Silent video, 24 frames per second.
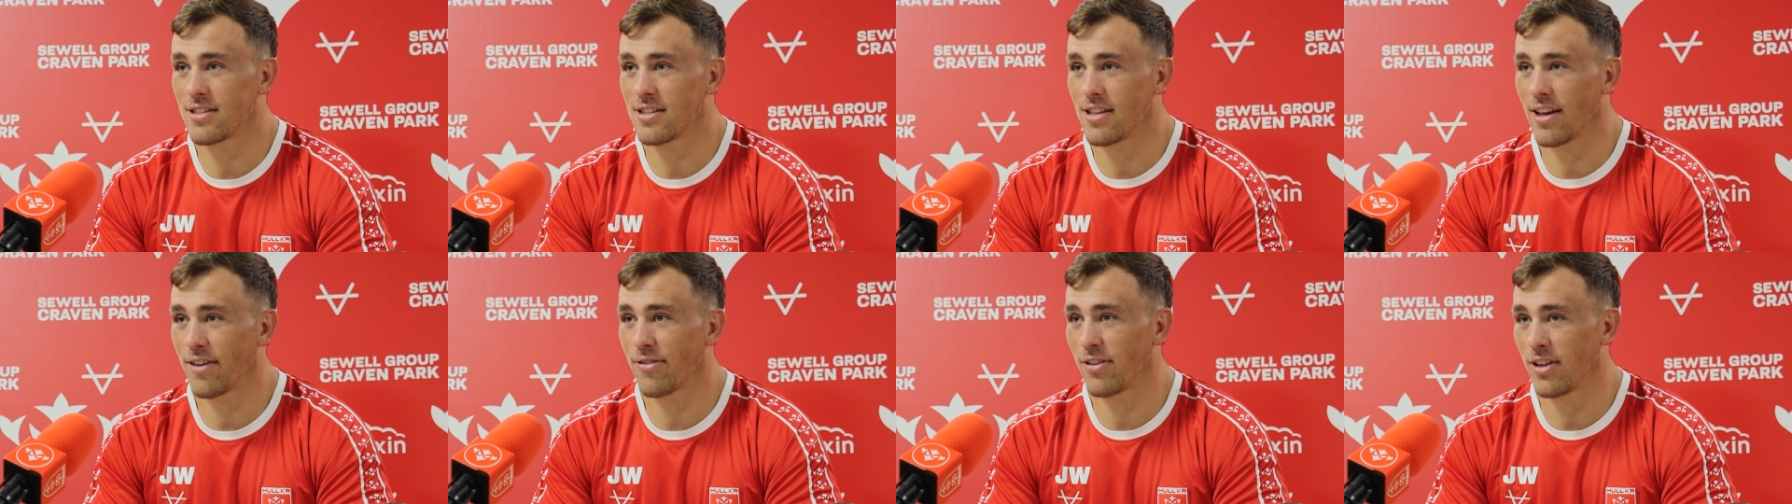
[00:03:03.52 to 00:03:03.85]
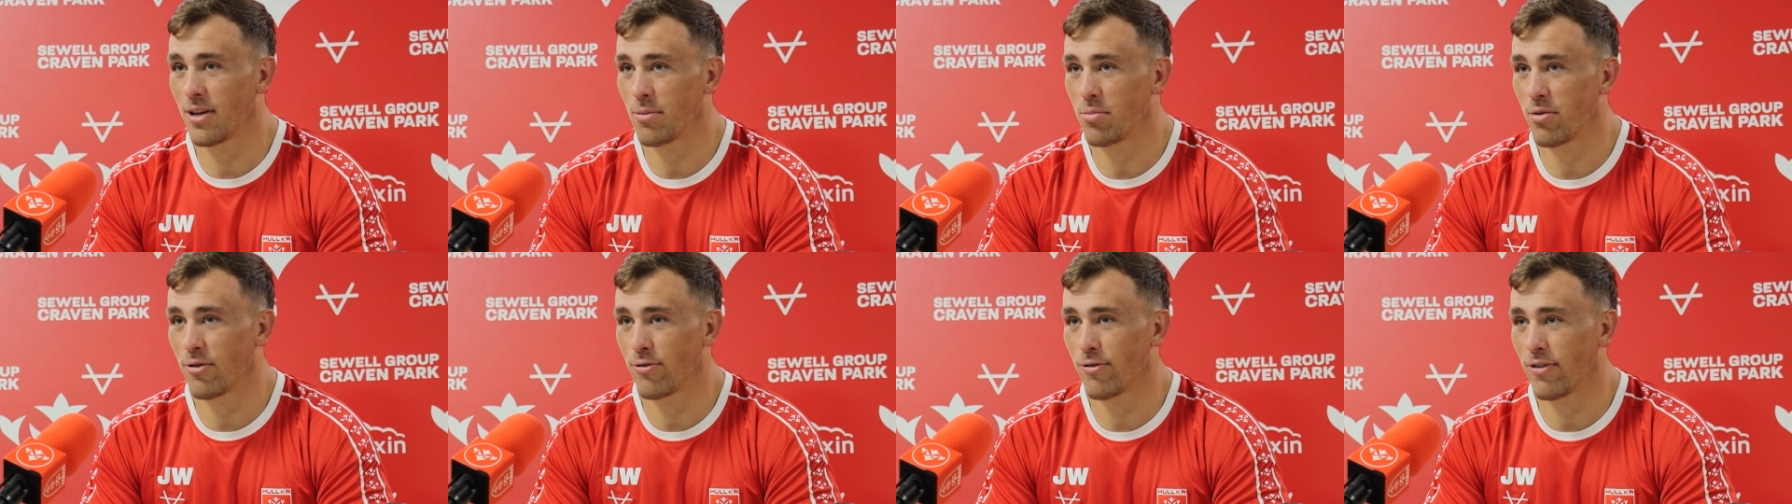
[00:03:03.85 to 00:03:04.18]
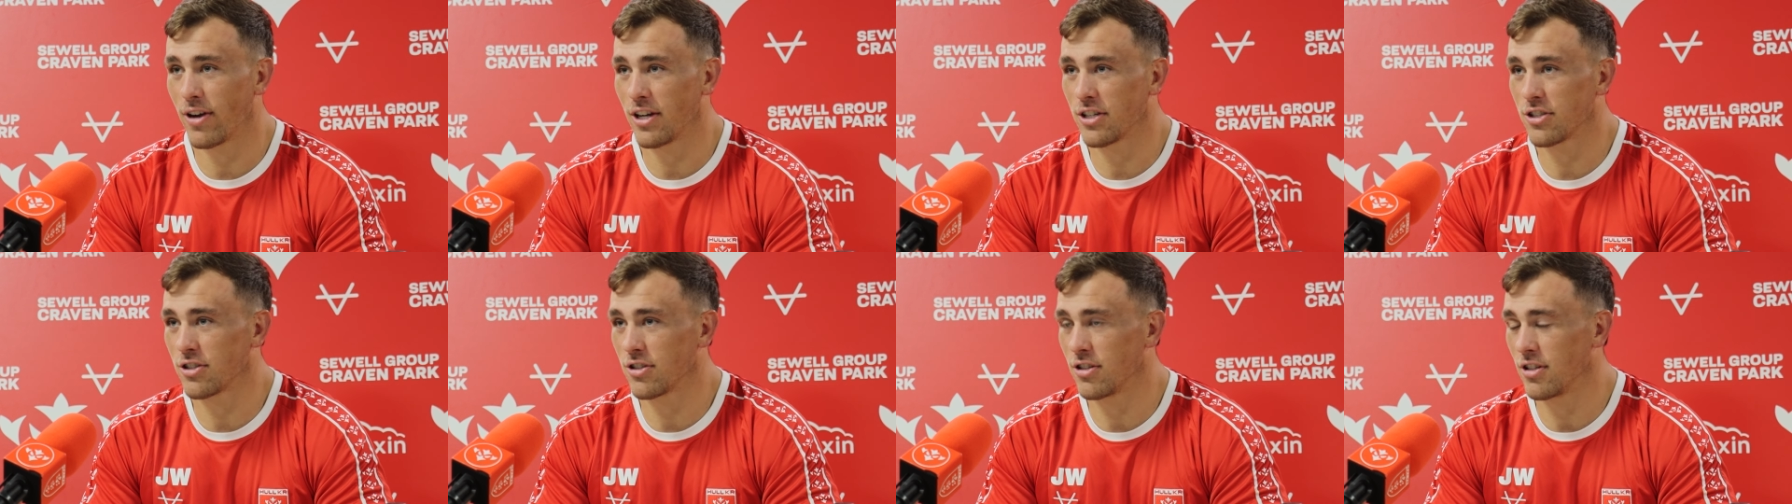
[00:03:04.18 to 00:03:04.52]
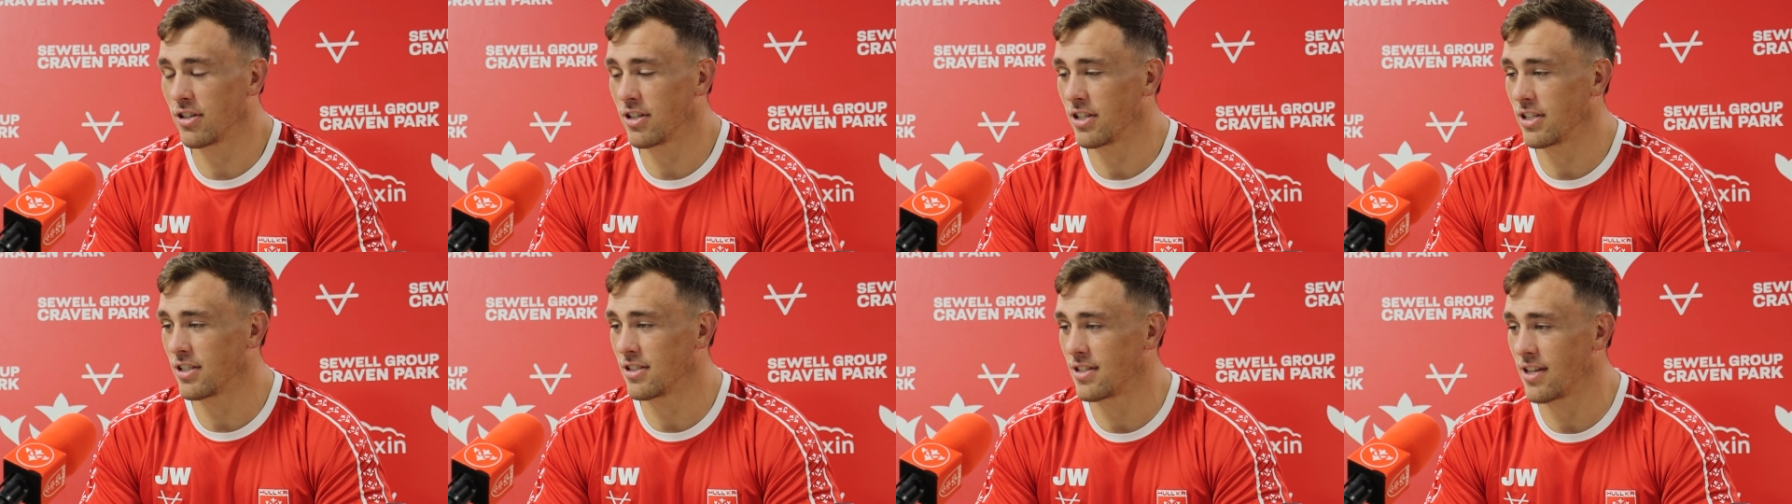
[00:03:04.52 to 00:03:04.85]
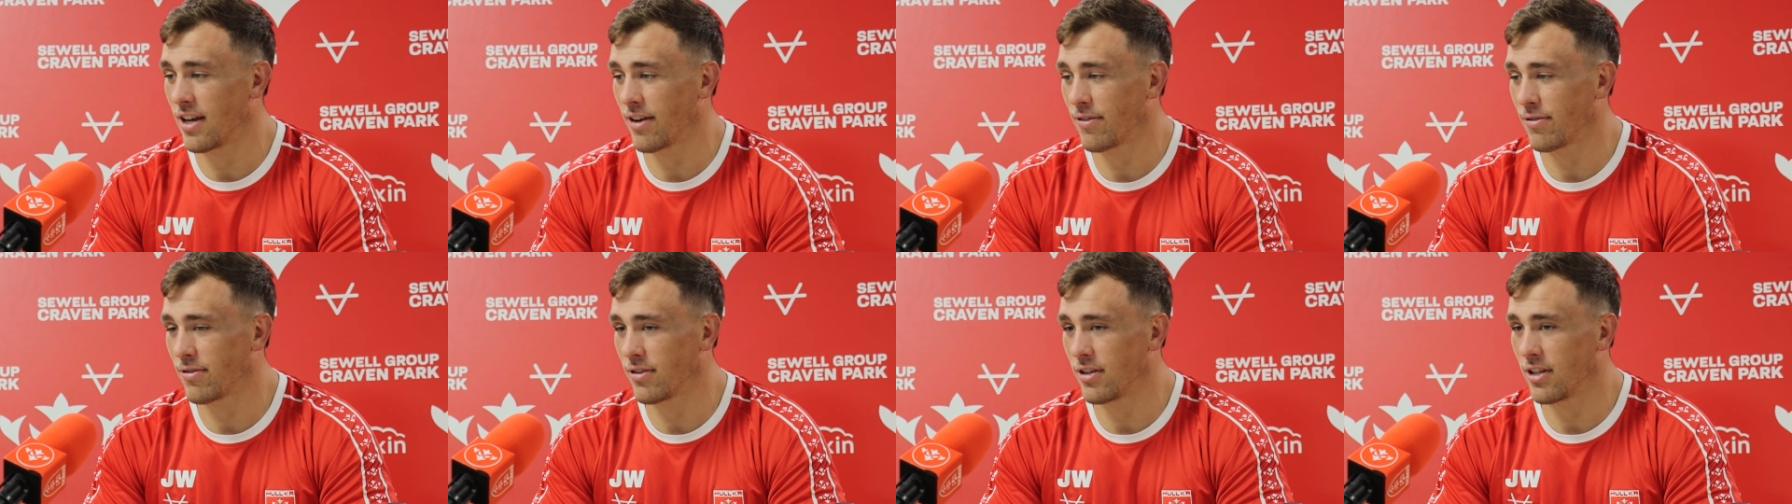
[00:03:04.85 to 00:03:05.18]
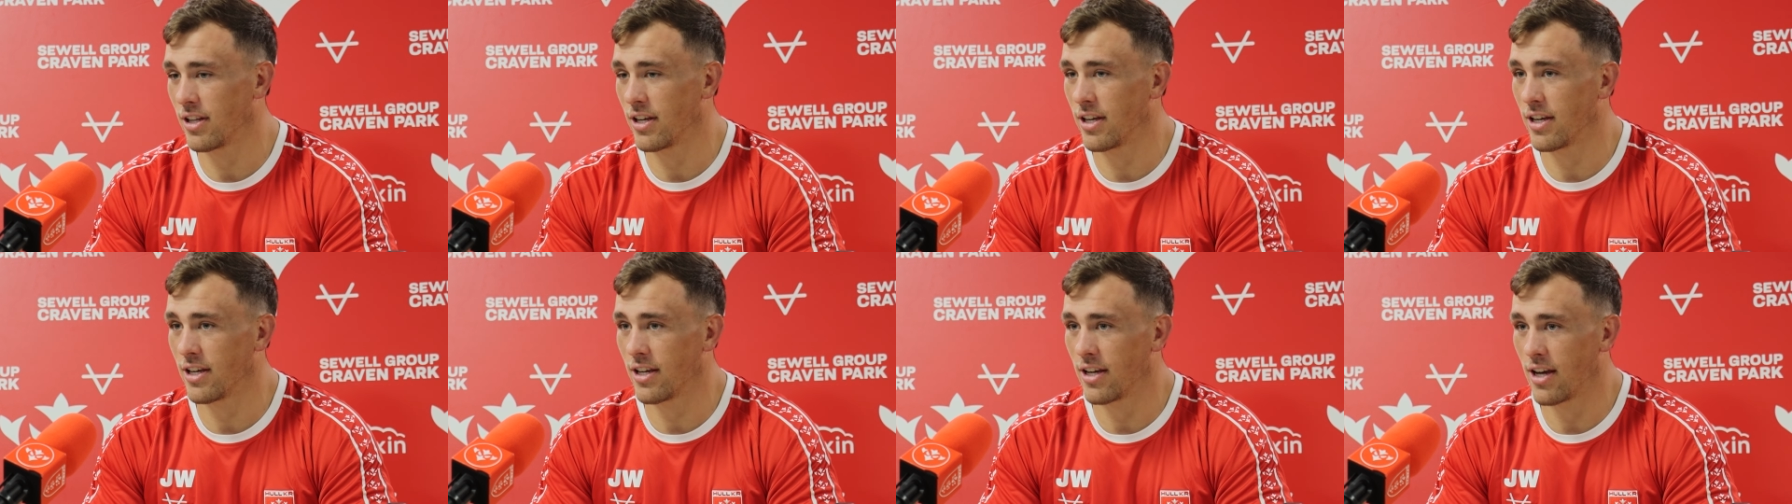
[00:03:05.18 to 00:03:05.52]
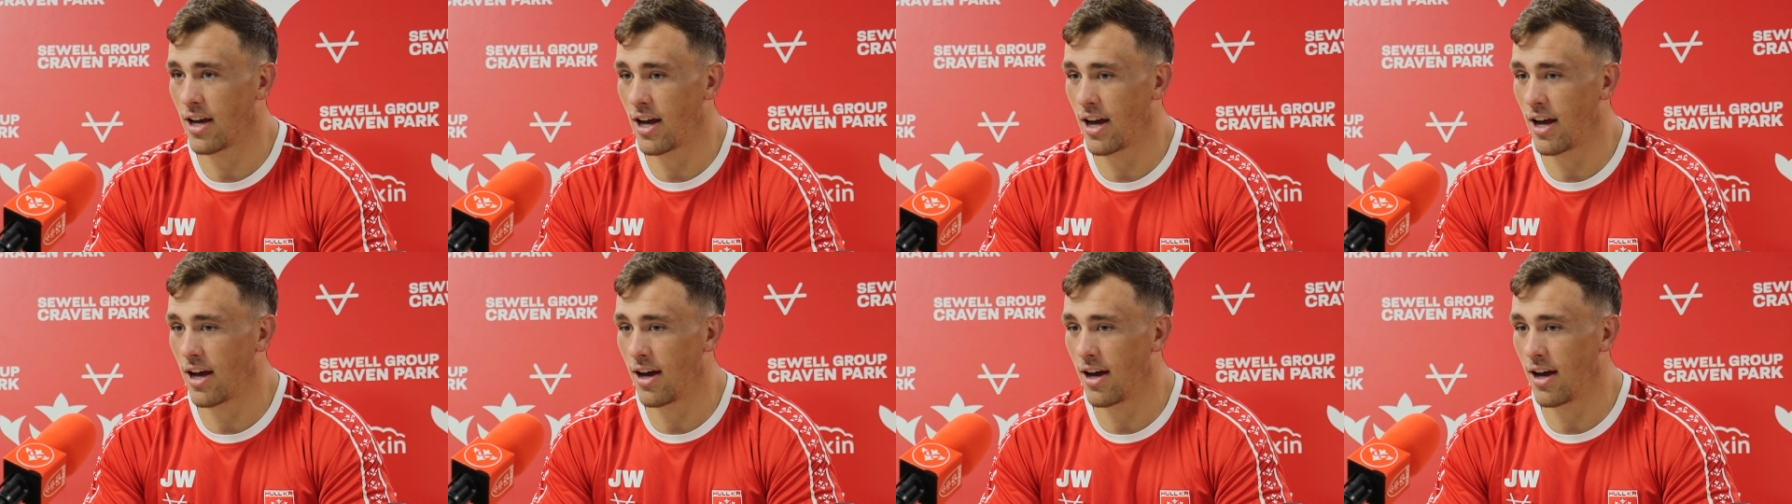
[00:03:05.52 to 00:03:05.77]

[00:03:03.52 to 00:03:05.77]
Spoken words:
definitely a professional, and he's definitely